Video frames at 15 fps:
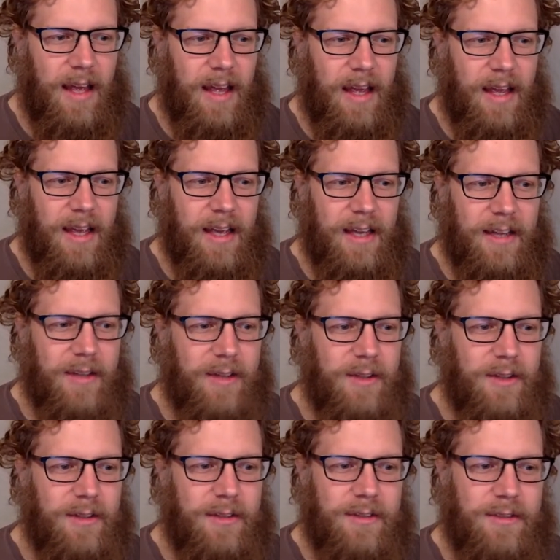
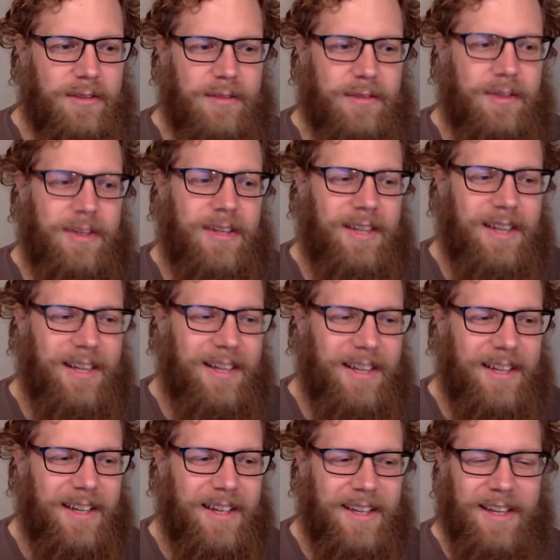And
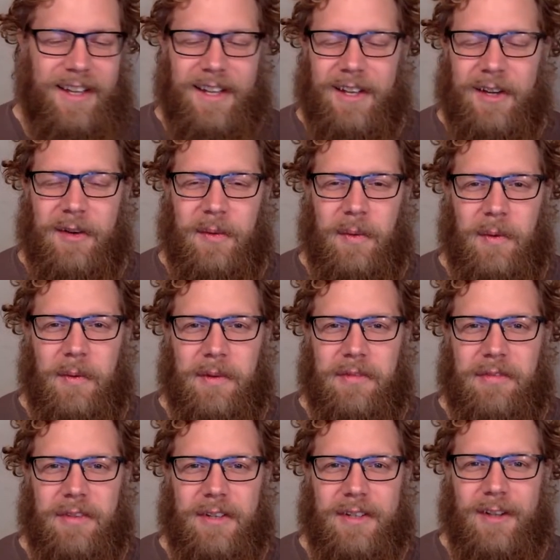when we
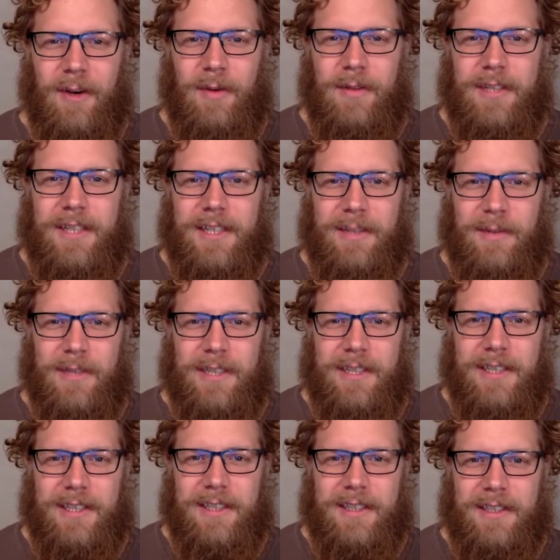feel lonely,
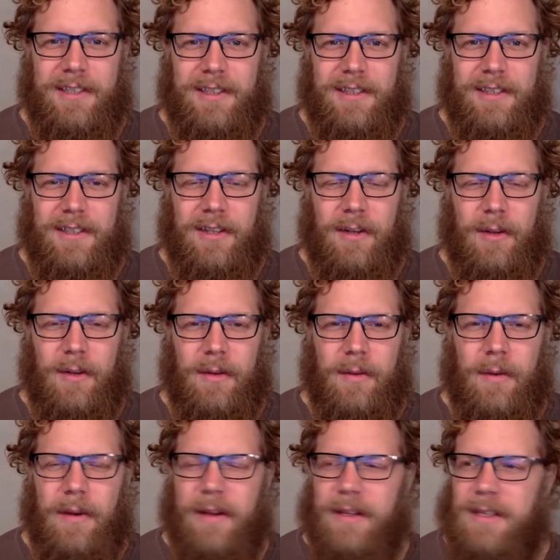
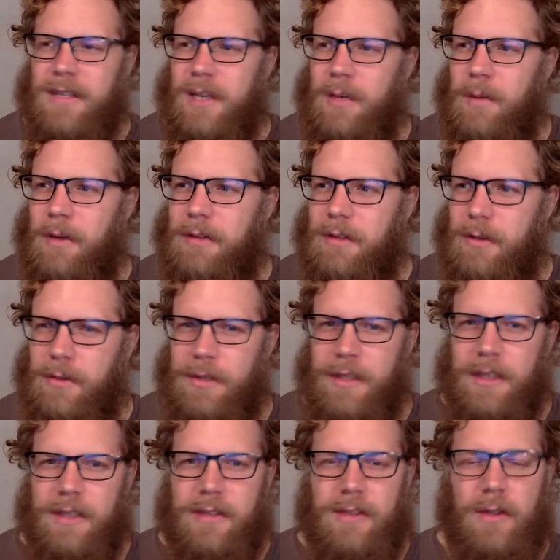what do they say about
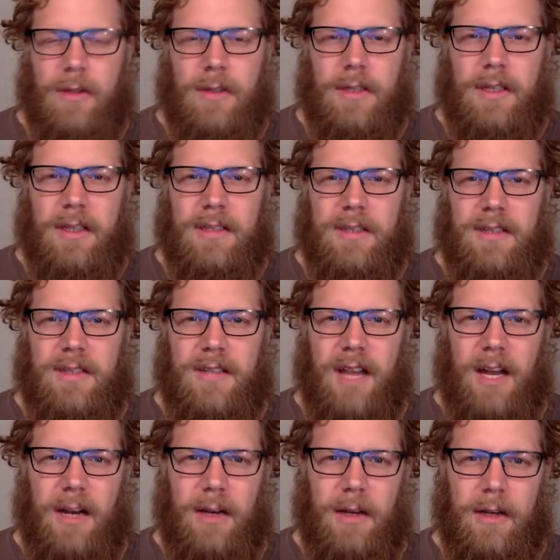loneliness? Loneliness is
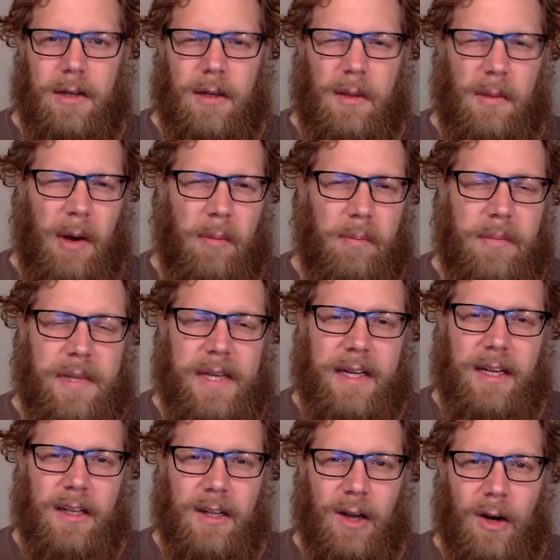not about
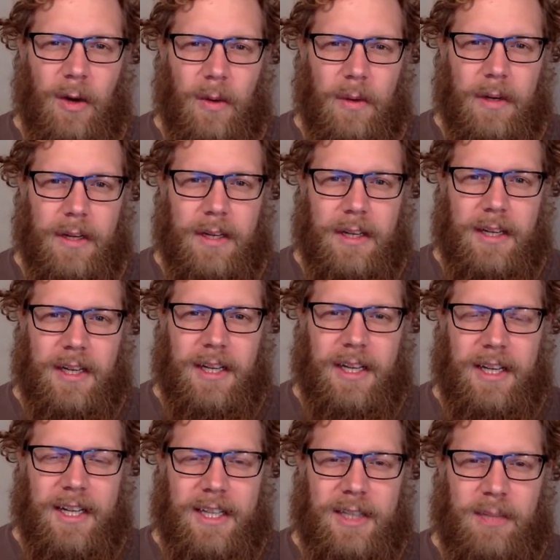being alone.
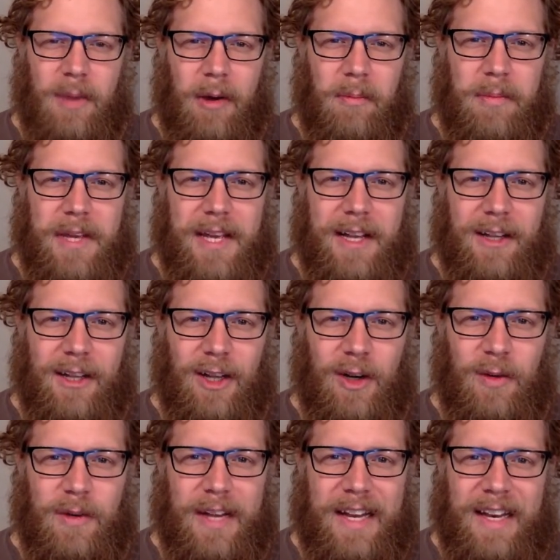It's about being
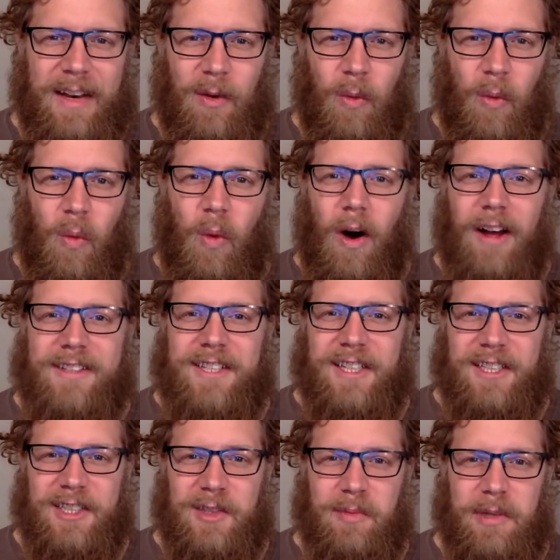alone and
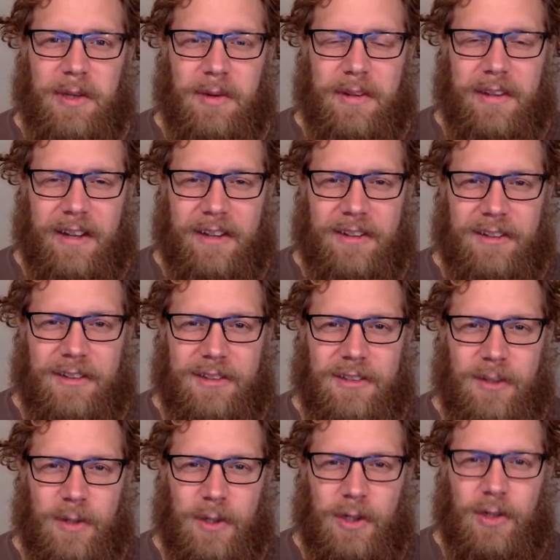wanting to be with
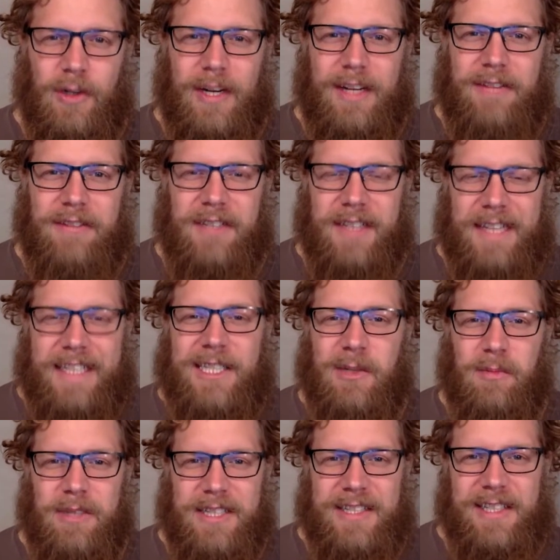others or craving
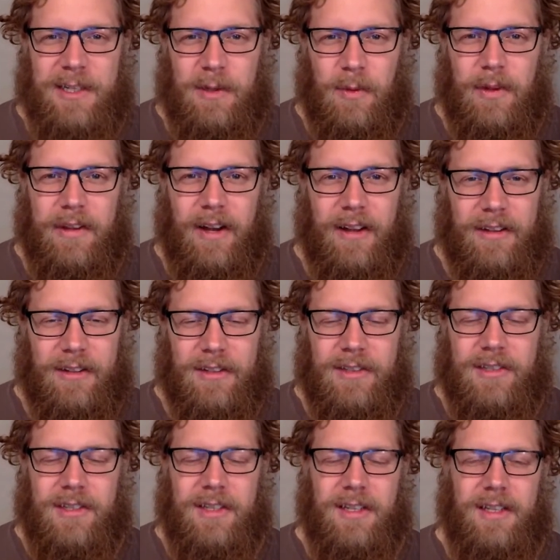intimacy with
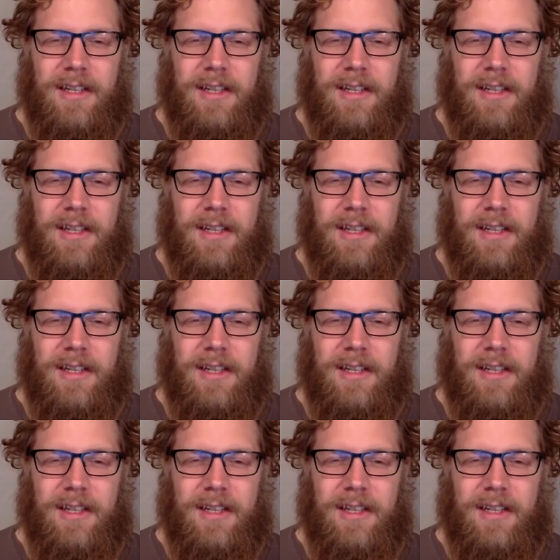others.